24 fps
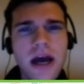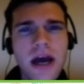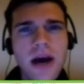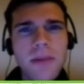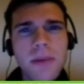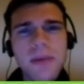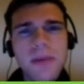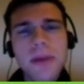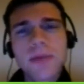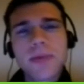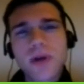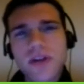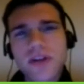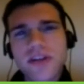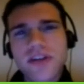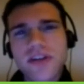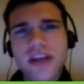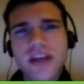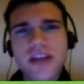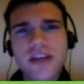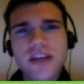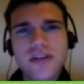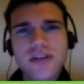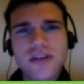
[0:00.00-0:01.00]
but people also
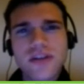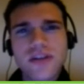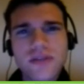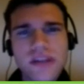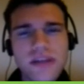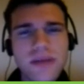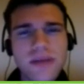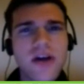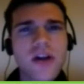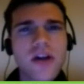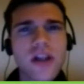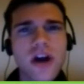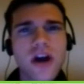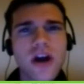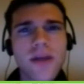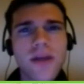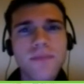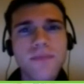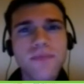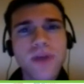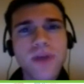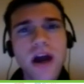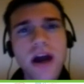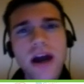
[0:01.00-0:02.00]
tend to use email a lot.
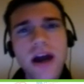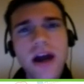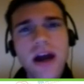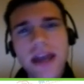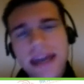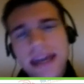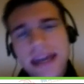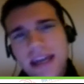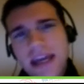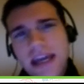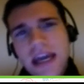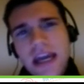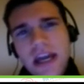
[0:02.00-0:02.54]
Uh, in,